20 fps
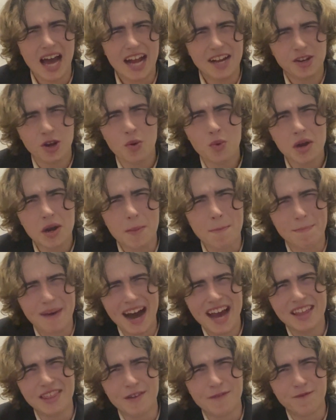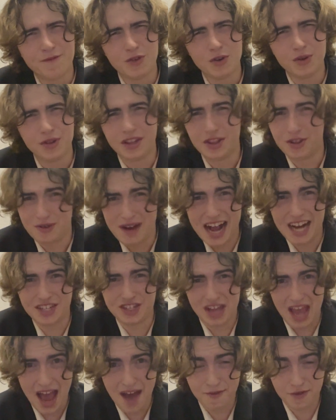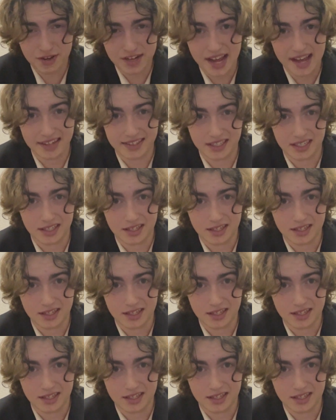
I don't want to buy the food that they're actually advertising.